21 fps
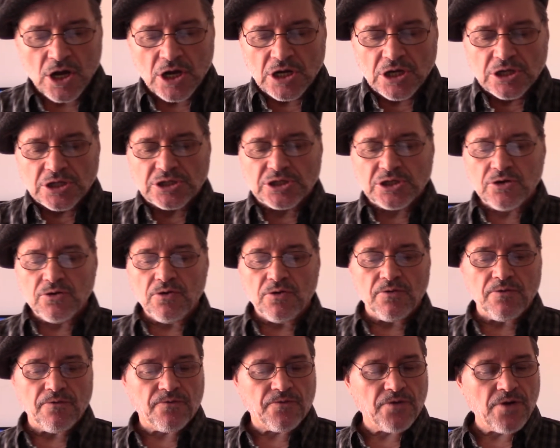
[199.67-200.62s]

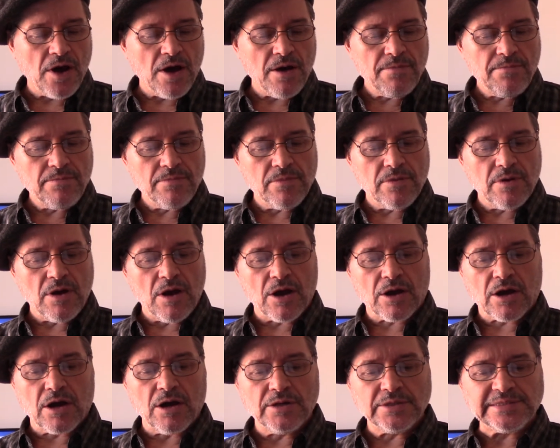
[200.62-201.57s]
So from a
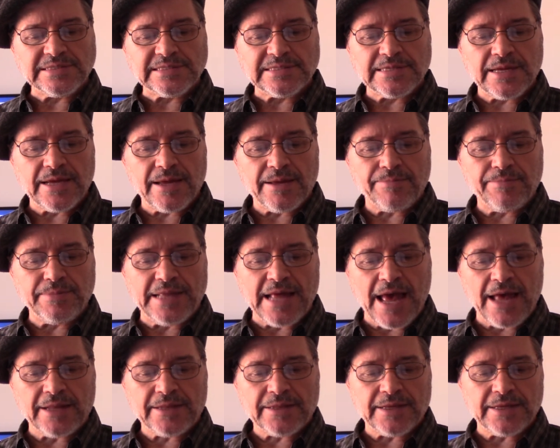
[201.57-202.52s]
concept
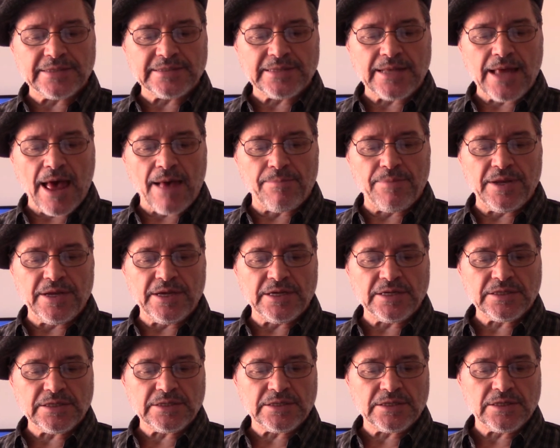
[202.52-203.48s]
that
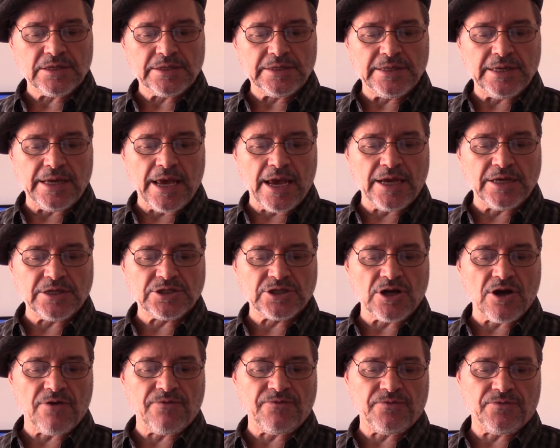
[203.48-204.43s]
established the age
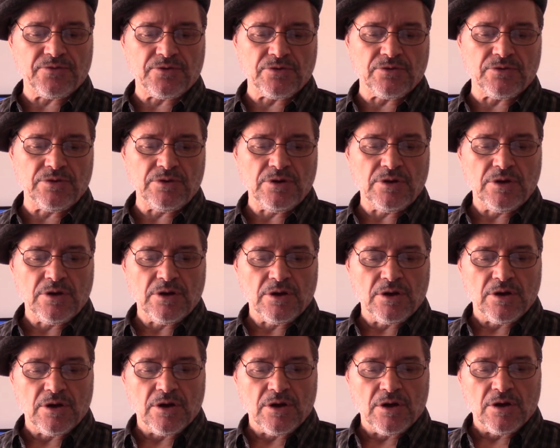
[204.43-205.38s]
of the
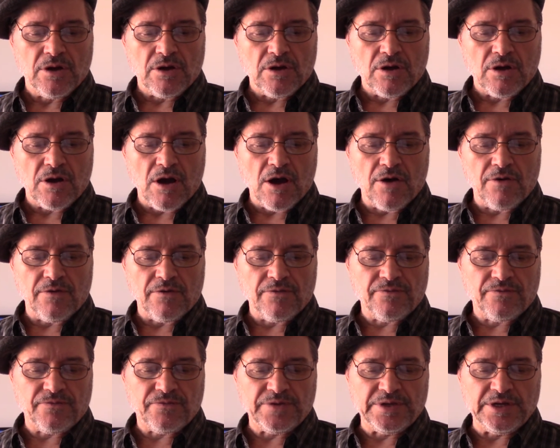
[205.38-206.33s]

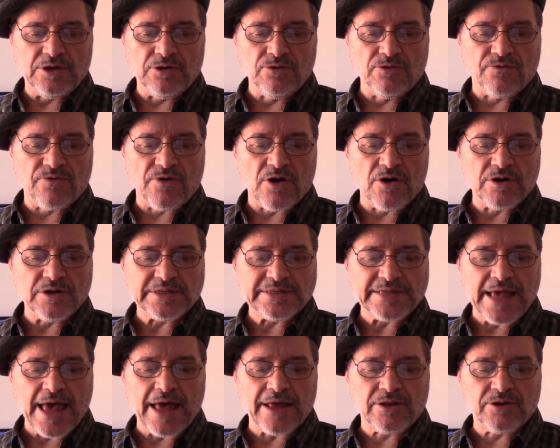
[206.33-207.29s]
universe
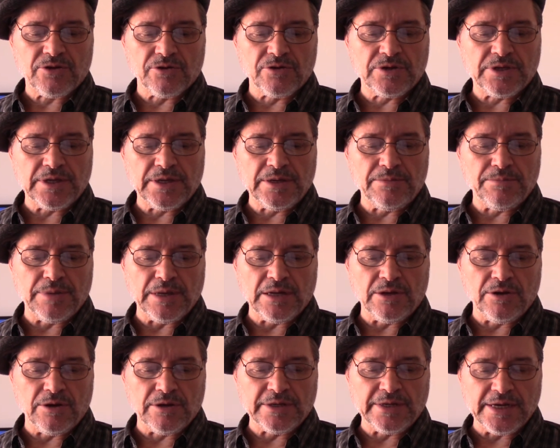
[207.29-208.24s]
at 13
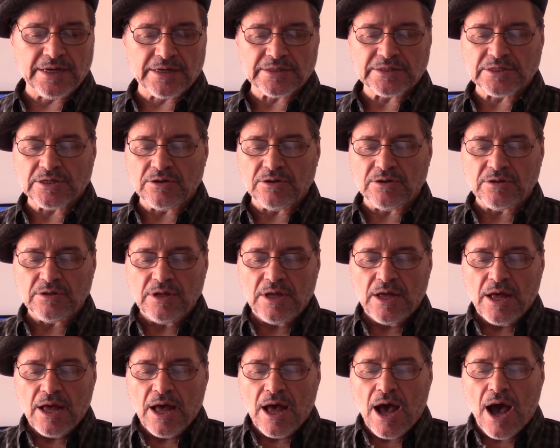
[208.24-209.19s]
billion years old,
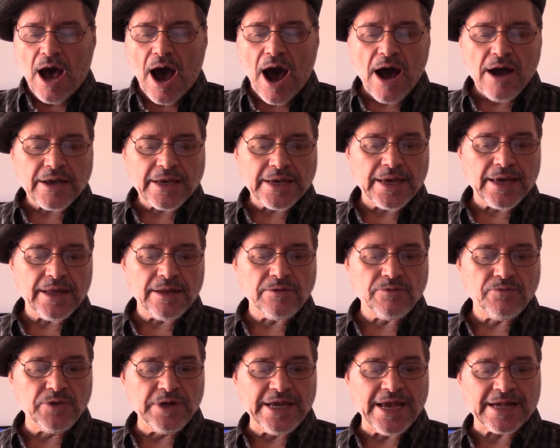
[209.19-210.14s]
how
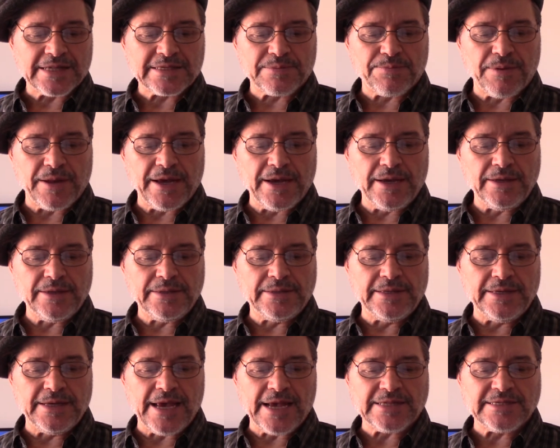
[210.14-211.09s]
can we explain
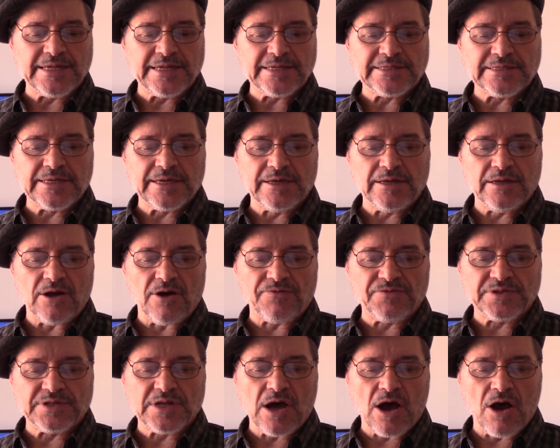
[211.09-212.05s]
the existence of
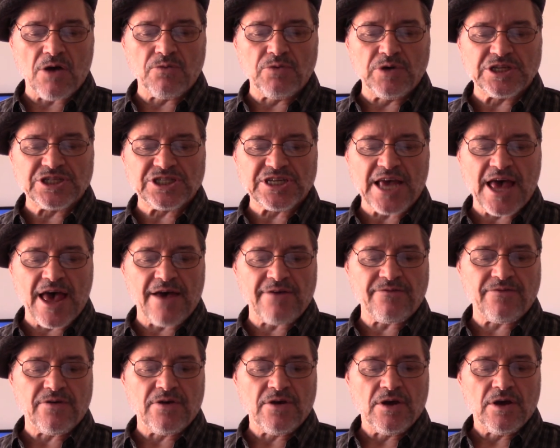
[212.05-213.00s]
stars which
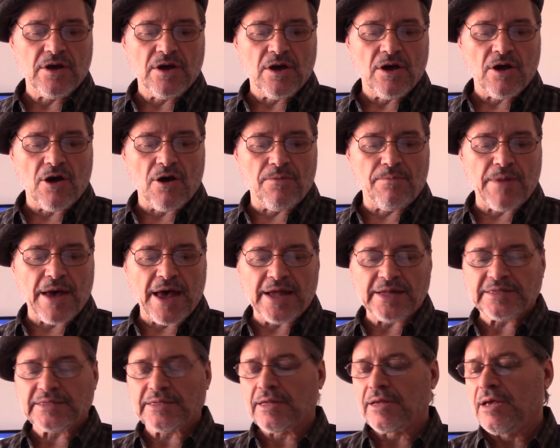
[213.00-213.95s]
have a
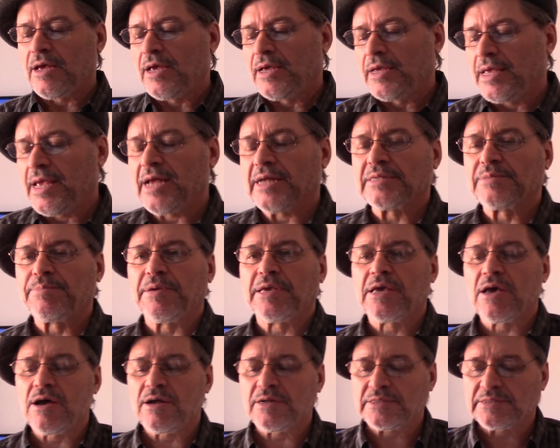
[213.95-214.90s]
mass? Yes,
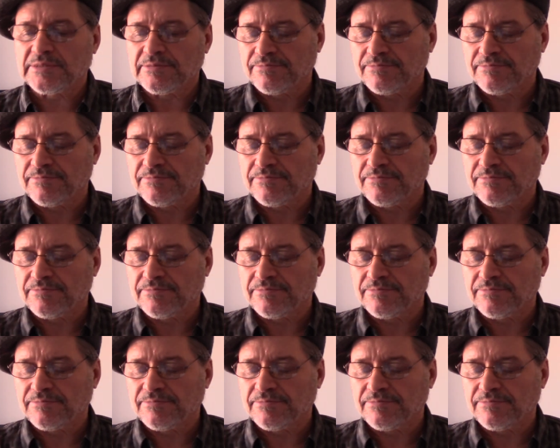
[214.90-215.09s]
because